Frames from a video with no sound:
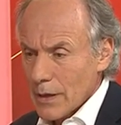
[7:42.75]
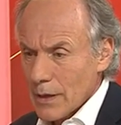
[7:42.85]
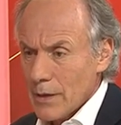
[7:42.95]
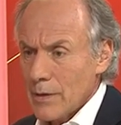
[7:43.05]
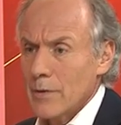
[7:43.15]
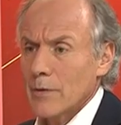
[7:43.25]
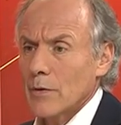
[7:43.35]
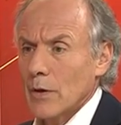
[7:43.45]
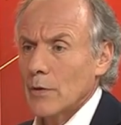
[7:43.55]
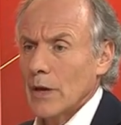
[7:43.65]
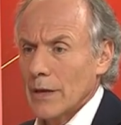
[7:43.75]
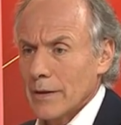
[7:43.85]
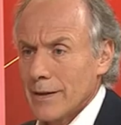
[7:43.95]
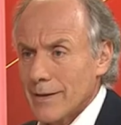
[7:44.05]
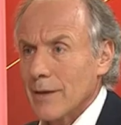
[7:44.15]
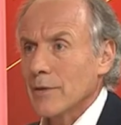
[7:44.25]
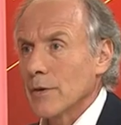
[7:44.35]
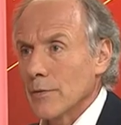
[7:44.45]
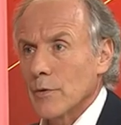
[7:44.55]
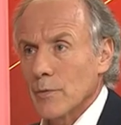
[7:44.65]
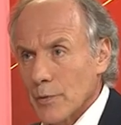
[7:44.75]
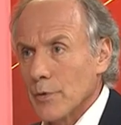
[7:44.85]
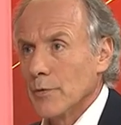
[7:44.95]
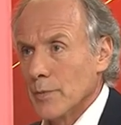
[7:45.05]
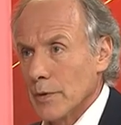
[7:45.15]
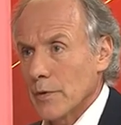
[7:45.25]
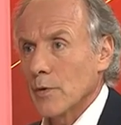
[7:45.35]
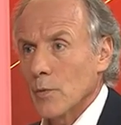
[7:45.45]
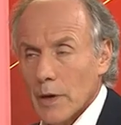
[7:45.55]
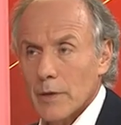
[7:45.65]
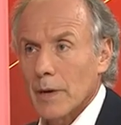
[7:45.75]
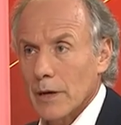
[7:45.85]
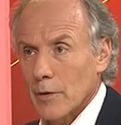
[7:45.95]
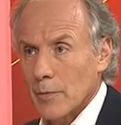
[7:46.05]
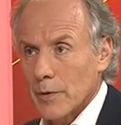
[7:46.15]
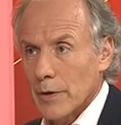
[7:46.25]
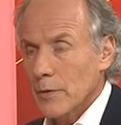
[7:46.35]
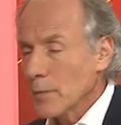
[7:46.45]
is a necessity for improvements in the way the market operates.